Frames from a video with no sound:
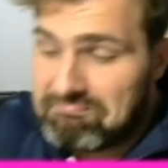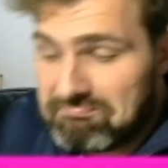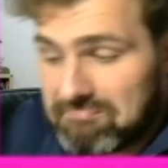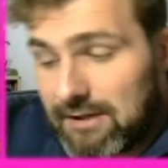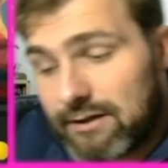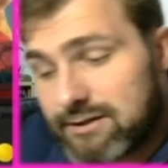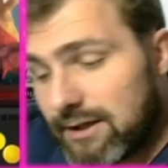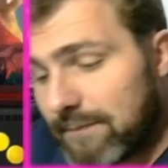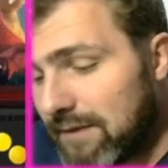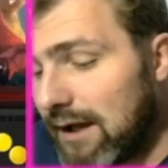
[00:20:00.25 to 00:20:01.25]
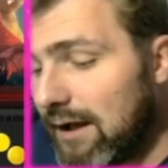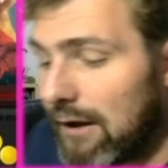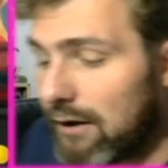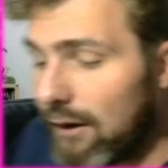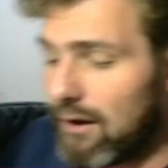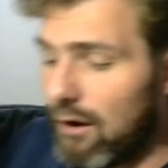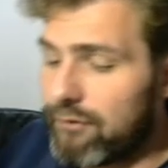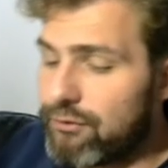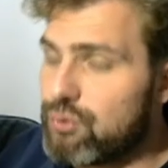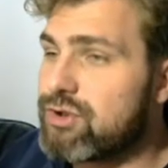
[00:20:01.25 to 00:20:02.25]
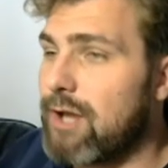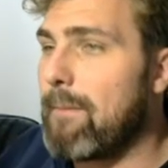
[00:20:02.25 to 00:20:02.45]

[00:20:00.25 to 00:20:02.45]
I'd like to know. Now, going on to some